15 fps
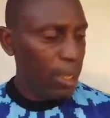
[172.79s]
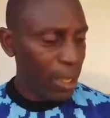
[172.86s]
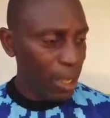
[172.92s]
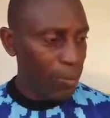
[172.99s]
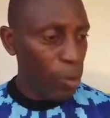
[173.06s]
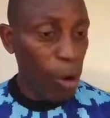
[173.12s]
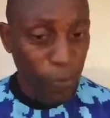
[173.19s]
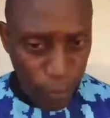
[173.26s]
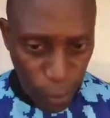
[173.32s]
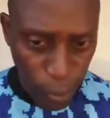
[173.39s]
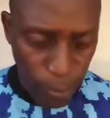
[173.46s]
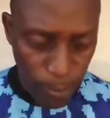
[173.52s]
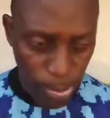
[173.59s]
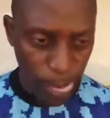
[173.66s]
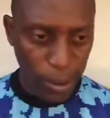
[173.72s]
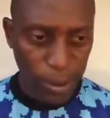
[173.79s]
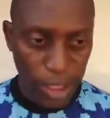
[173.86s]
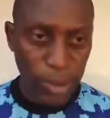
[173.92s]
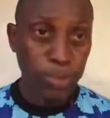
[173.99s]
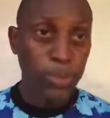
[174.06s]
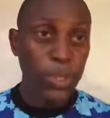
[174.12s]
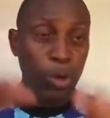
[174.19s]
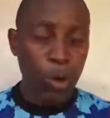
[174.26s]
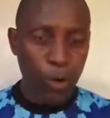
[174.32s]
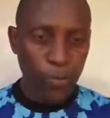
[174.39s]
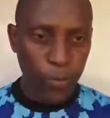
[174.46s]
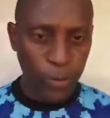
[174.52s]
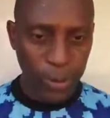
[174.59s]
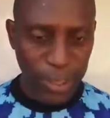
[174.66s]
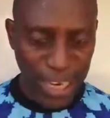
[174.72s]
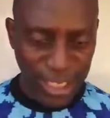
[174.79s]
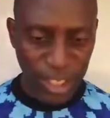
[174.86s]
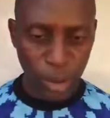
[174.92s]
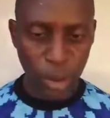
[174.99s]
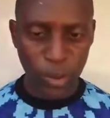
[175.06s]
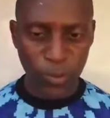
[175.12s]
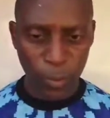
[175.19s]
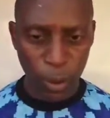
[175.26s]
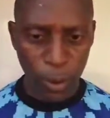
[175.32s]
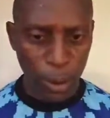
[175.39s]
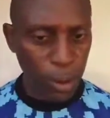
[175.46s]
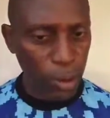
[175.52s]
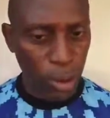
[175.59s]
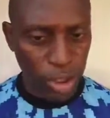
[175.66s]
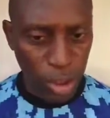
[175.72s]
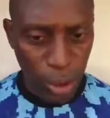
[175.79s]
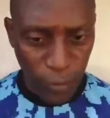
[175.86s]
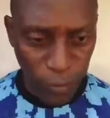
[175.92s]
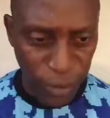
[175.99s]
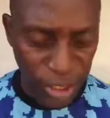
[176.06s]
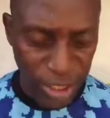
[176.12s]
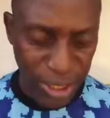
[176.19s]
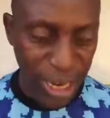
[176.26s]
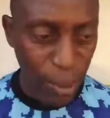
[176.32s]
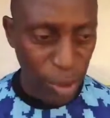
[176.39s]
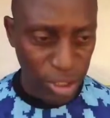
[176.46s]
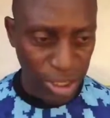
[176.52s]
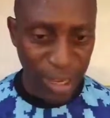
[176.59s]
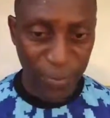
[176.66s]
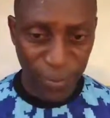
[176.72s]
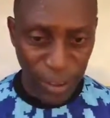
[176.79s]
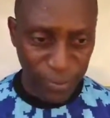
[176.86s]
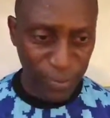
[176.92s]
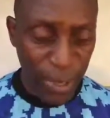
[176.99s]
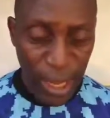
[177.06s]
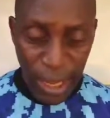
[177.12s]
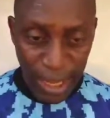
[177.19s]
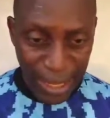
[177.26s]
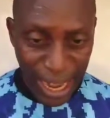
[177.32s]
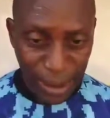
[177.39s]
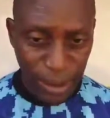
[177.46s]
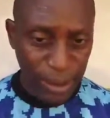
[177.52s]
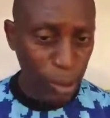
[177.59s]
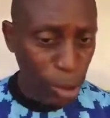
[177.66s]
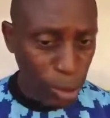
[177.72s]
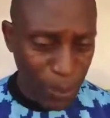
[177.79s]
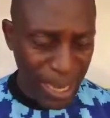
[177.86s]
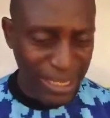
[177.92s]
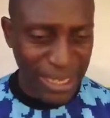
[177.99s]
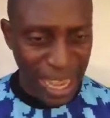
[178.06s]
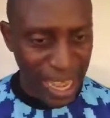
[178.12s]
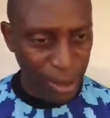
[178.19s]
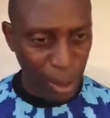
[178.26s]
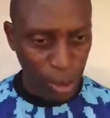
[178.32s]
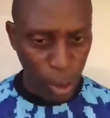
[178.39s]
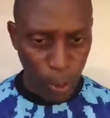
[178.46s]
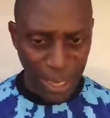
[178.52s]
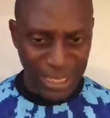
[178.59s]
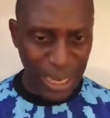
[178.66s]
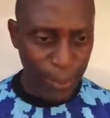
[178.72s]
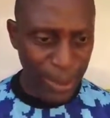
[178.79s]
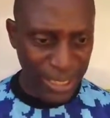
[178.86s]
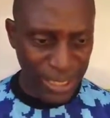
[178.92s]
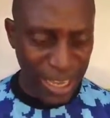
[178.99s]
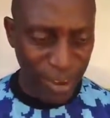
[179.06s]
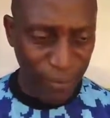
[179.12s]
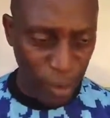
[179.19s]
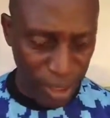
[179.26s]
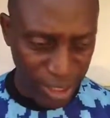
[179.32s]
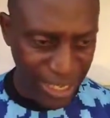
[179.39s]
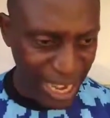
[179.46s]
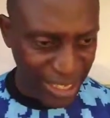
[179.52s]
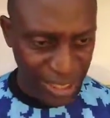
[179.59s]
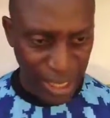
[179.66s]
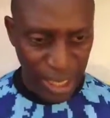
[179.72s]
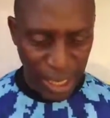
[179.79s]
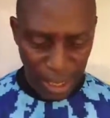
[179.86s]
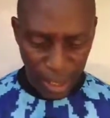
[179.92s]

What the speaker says: Oven. This big oven that is used for roasting of fish. That was in the feed. Those birds are not commercial birds. They are for research.